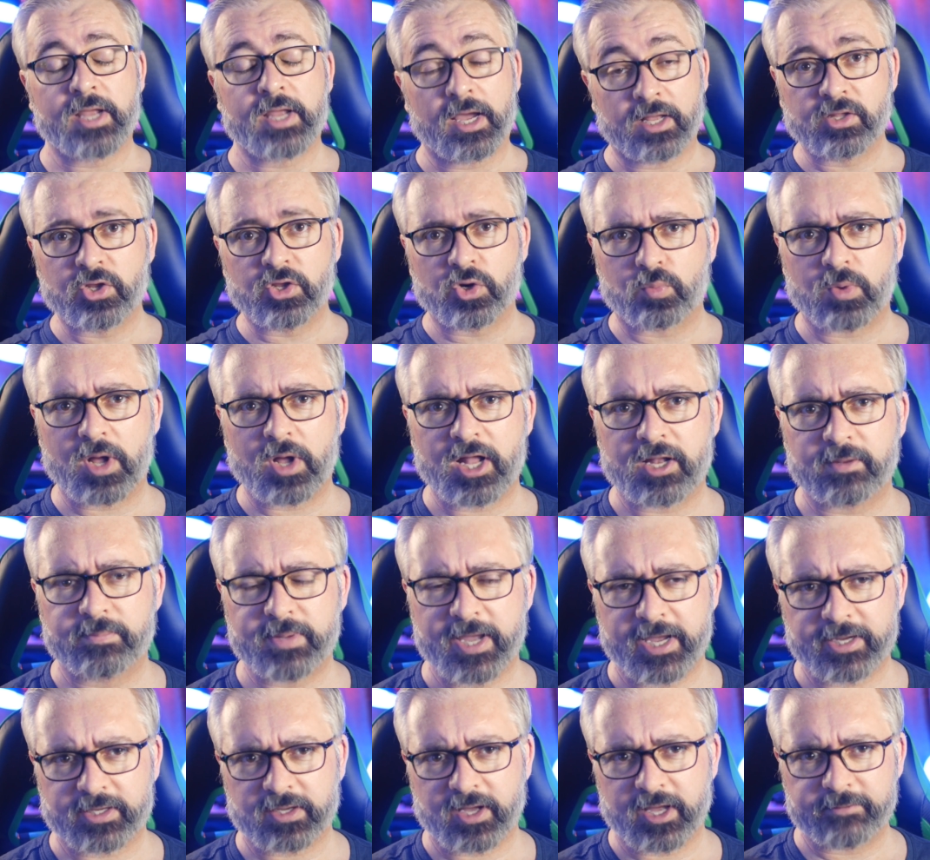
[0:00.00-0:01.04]
Now, a little while
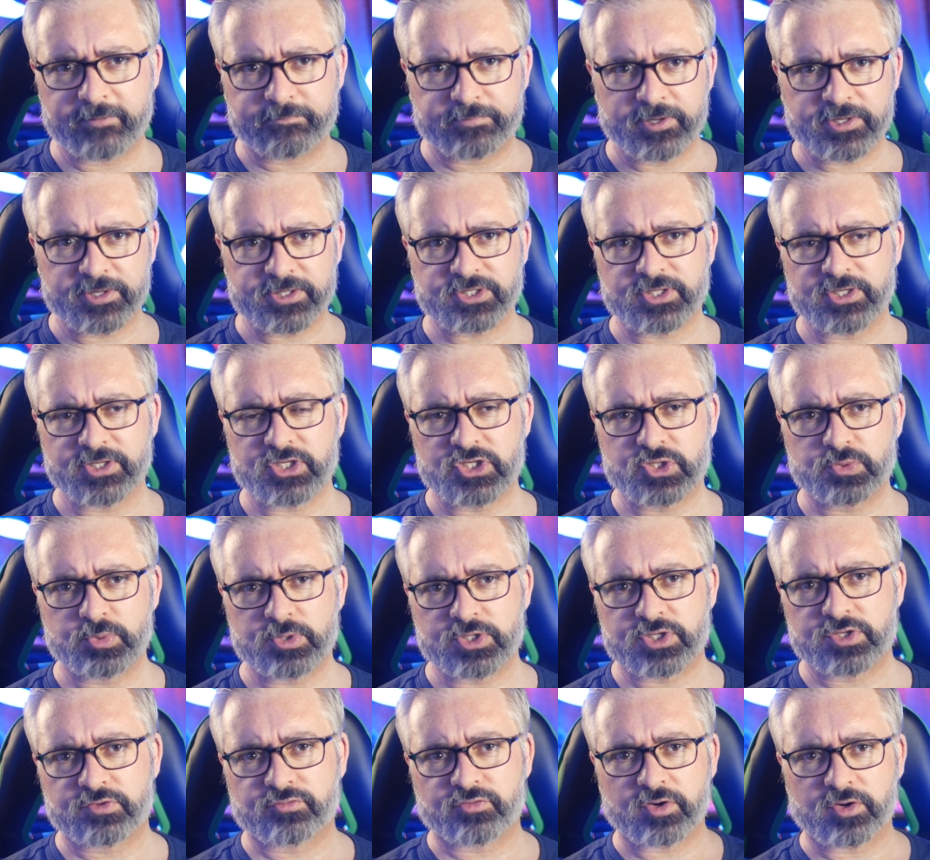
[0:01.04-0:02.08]
back, I personally
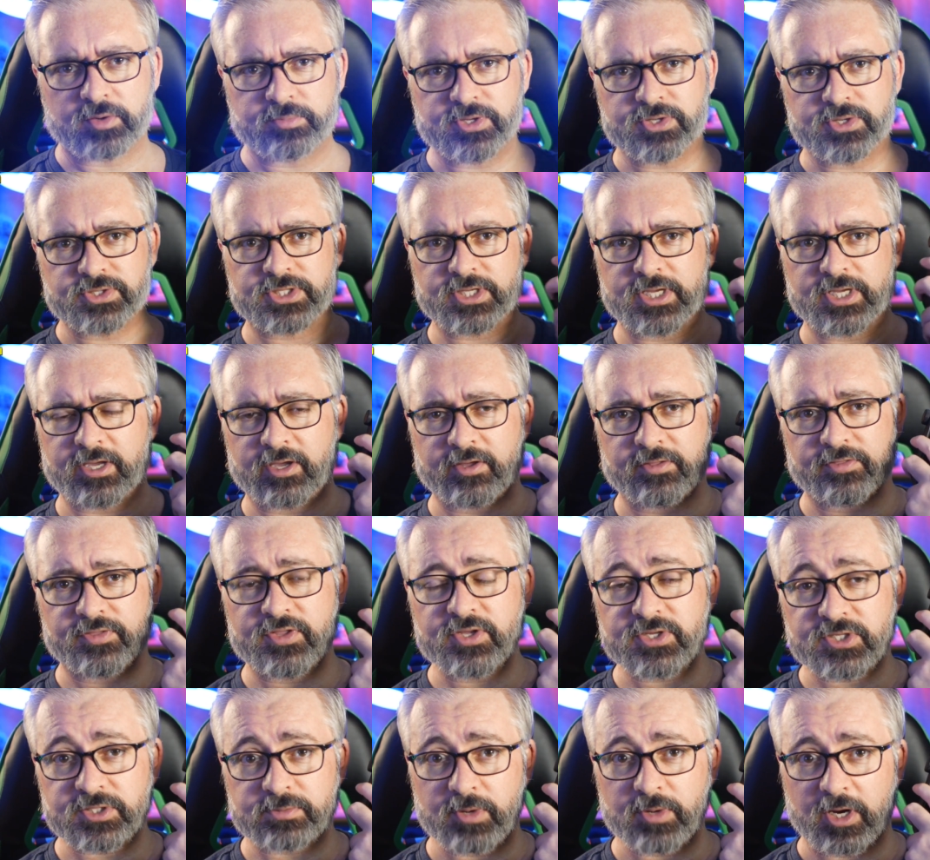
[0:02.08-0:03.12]
switched from using
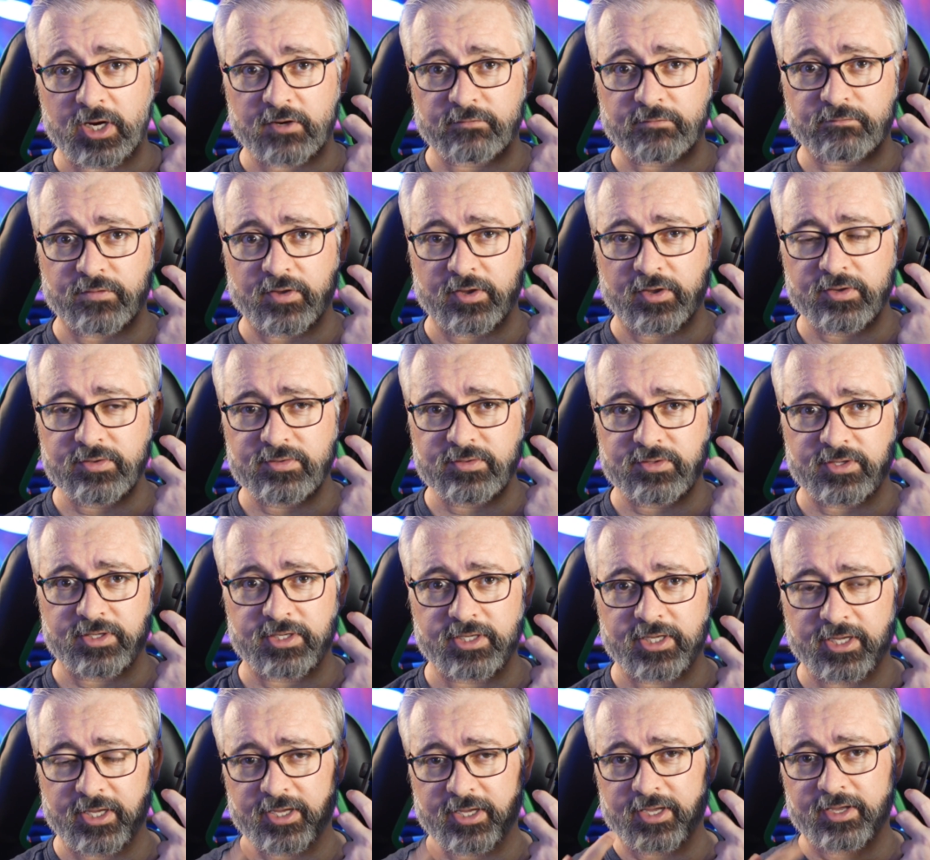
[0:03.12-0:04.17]
this microphone,
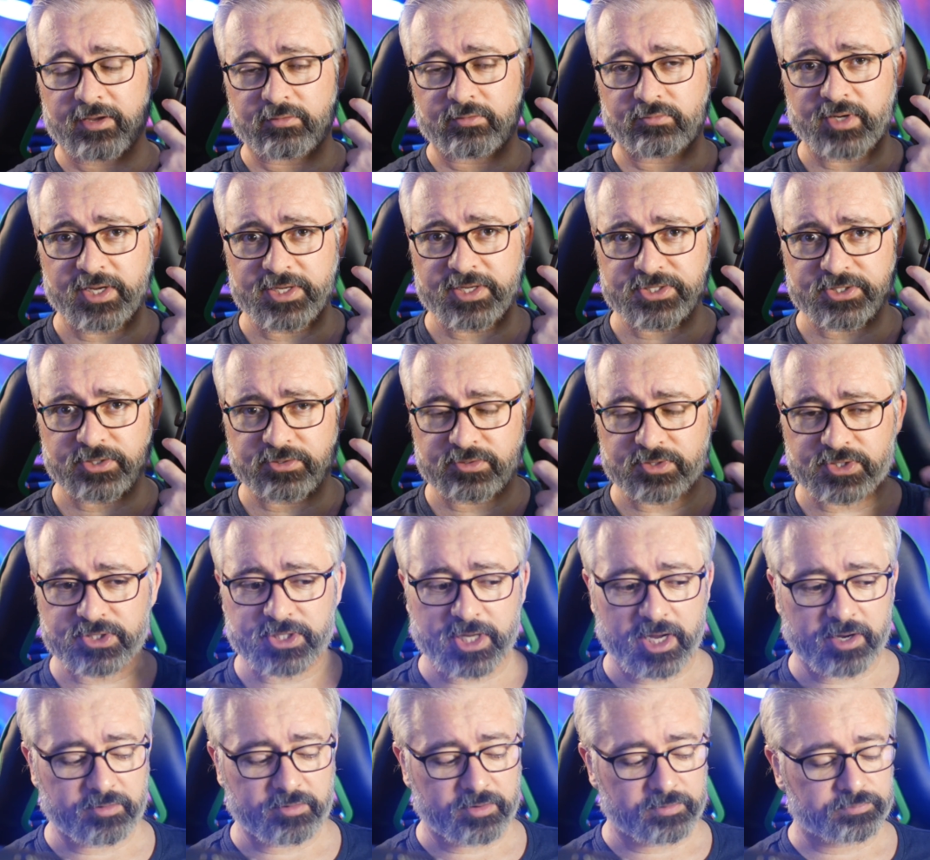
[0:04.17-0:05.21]
the Razer
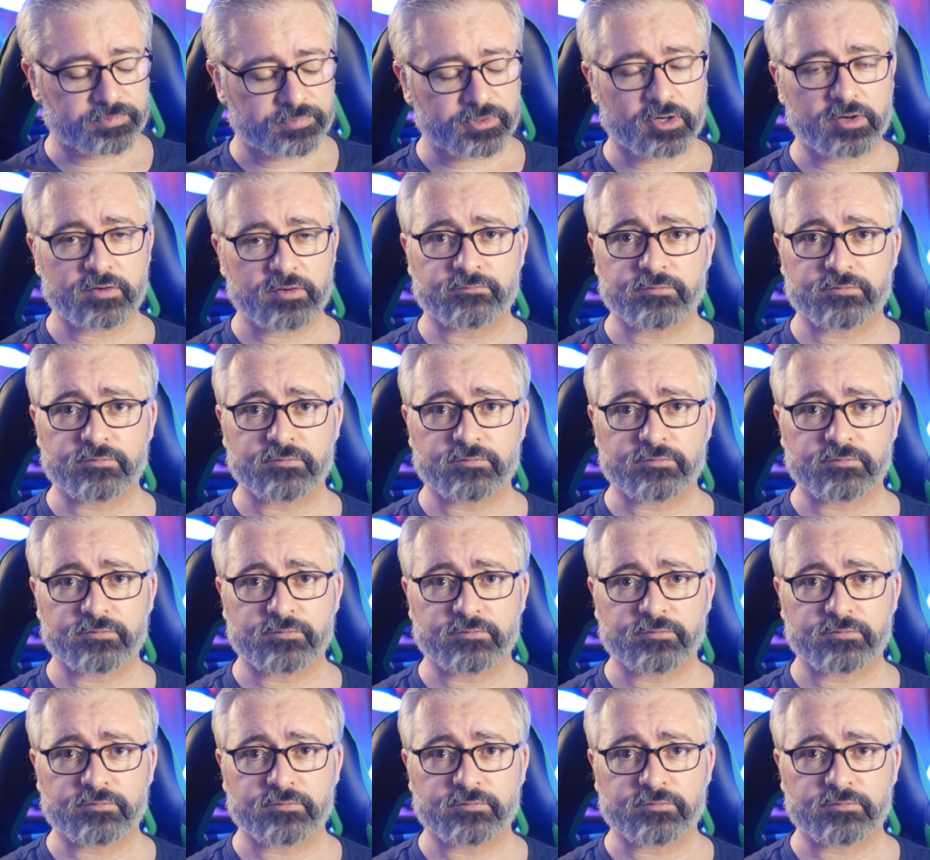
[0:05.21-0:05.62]
Siren Pro,